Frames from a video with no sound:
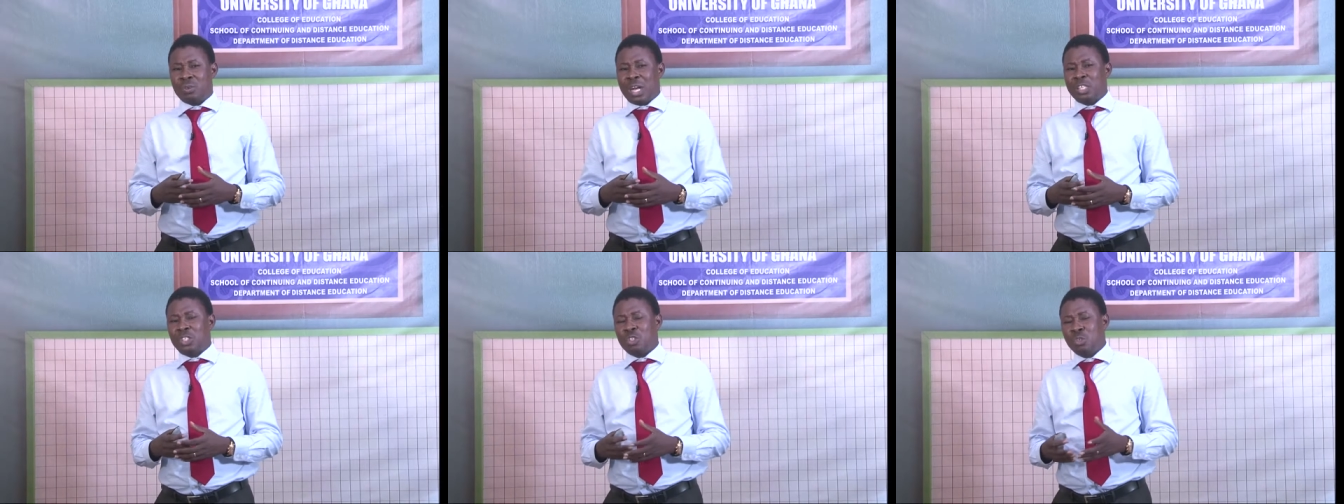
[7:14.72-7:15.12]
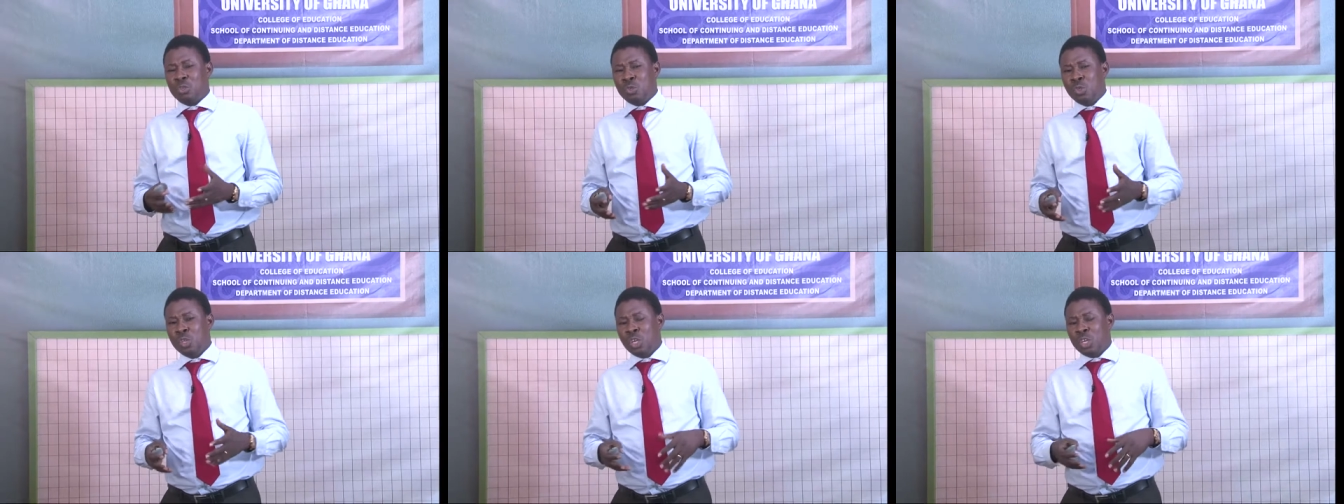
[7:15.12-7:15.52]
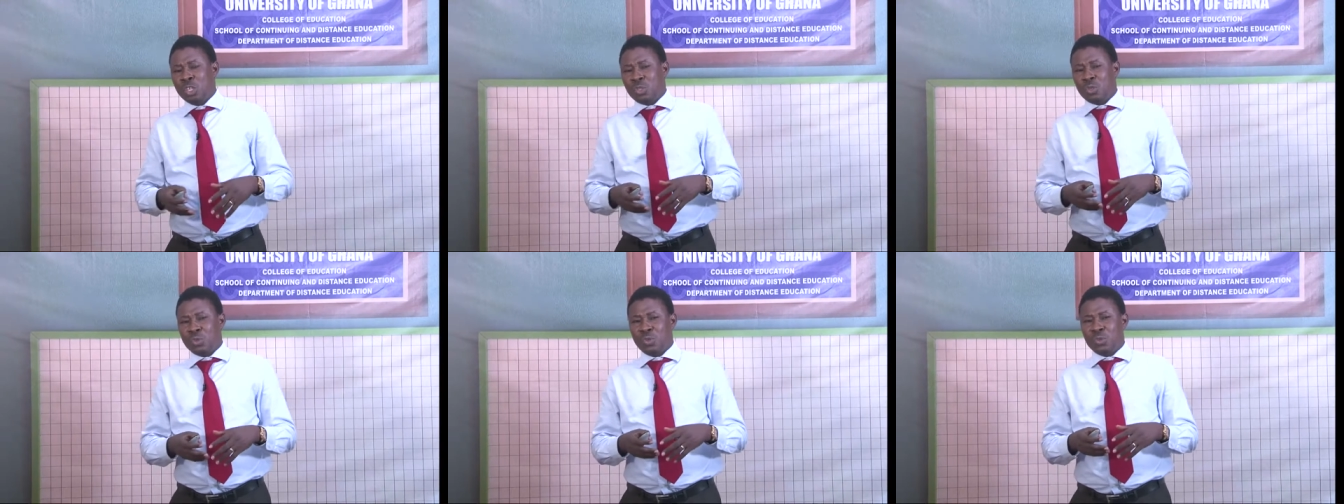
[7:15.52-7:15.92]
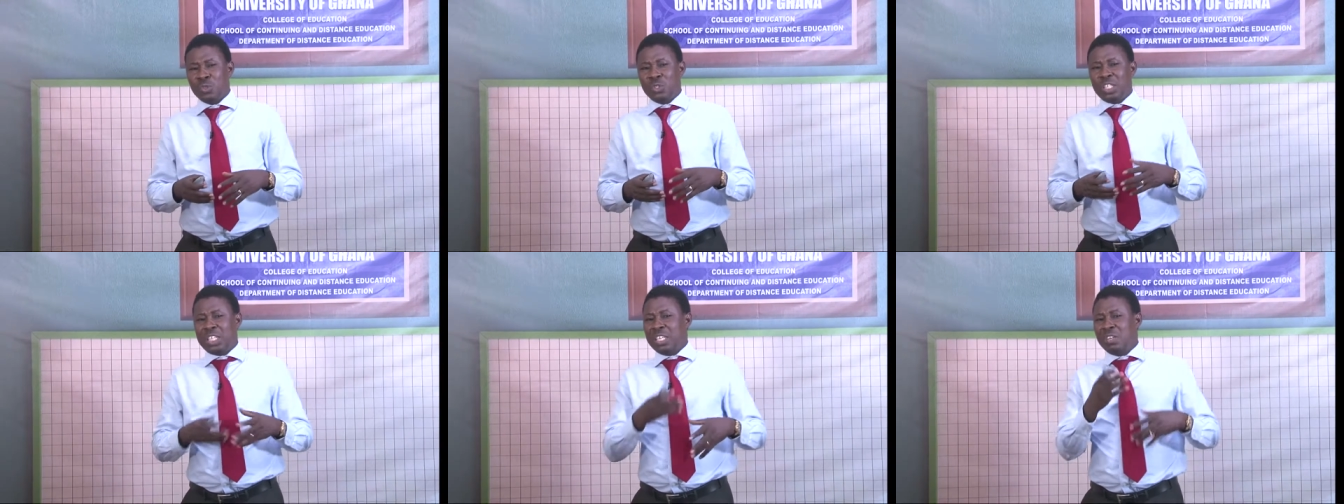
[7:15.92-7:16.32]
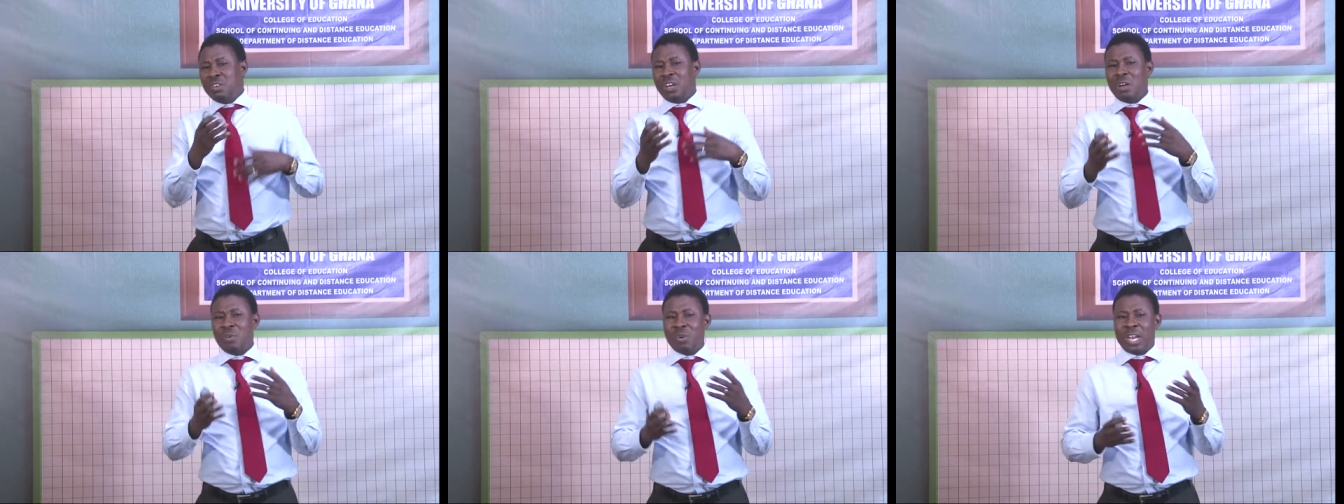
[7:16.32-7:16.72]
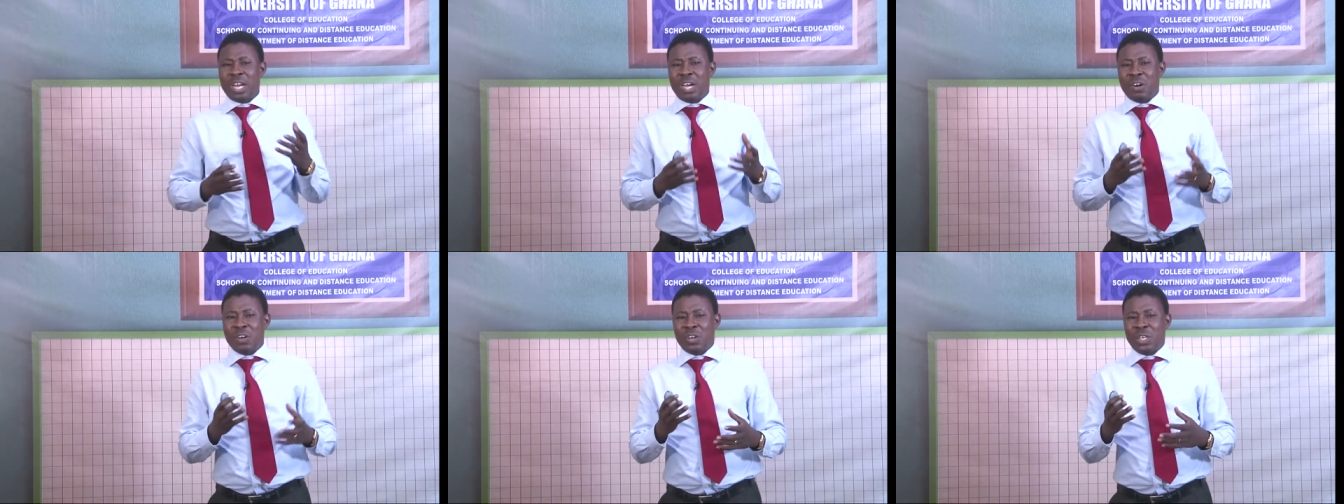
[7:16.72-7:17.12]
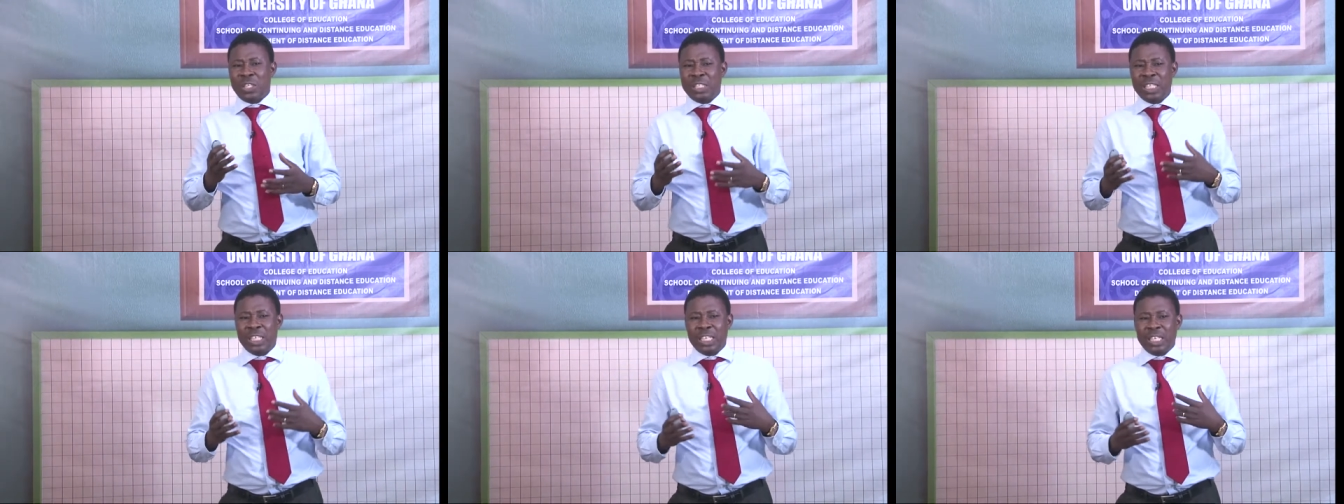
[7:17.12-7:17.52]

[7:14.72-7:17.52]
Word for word: to ask you to see whether or not